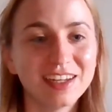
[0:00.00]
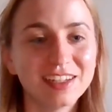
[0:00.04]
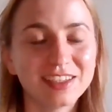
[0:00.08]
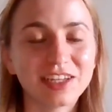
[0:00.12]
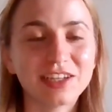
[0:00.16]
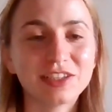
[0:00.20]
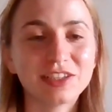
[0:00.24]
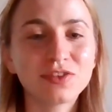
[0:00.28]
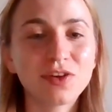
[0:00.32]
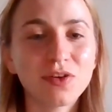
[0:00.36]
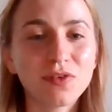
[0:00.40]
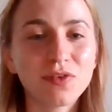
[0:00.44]

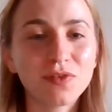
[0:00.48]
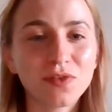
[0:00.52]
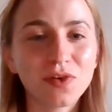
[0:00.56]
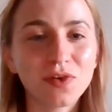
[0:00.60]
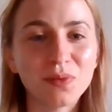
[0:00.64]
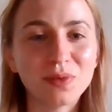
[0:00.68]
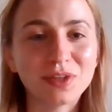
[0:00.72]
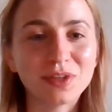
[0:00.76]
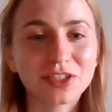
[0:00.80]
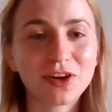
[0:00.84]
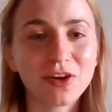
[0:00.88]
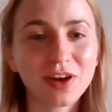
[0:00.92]
So sort of we
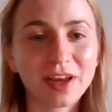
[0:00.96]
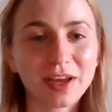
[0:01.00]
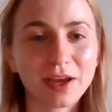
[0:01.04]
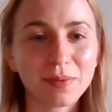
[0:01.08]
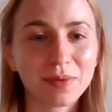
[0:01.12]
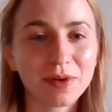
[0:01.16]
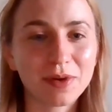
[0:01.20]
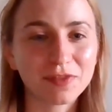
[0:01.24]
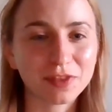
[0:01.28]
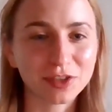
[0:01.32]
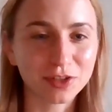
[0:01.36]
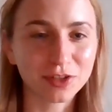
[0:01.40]
almost got like a
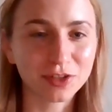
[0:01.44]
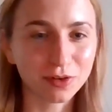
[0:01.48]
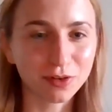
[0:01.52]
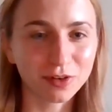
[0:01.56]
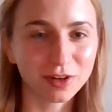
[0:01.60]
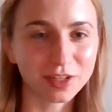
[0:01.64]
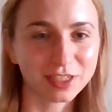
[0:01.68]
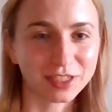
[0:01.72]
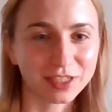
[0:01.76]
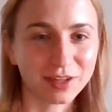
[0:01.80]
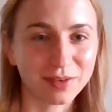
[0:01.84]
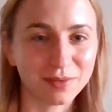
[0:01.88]
bit of a
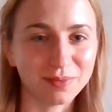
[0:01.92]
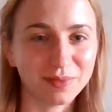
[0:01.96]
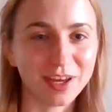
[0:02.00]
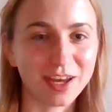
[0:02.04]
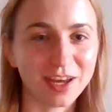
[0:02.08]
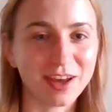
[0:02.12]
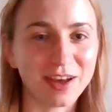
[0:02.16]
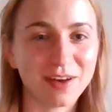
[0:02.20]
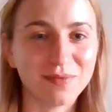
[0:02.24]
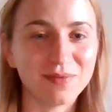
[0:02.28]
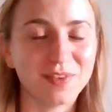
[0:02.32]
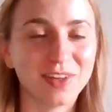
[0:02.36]
tourism
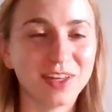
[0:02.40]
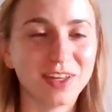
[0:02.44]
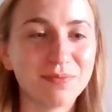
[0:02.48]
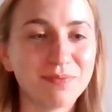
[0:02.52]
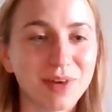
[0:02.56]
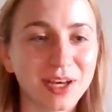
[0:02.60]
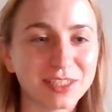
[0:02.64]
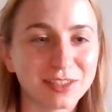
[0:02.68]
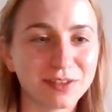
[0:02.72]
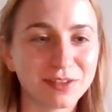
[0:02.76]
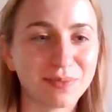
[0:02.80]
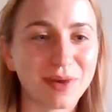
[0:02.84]
um,
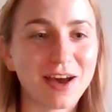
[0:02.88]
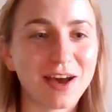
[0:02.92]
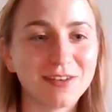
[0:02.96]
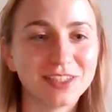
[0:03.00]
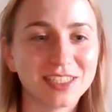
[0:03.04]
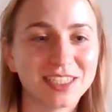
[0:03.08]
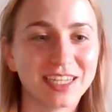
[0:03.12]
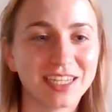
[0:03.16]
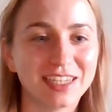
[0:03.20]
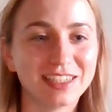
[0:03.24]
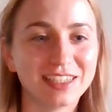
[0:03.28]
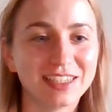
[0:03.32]
buzz
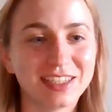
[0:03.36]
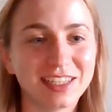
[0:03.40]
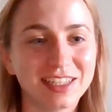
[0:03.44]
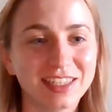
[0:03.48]
about it.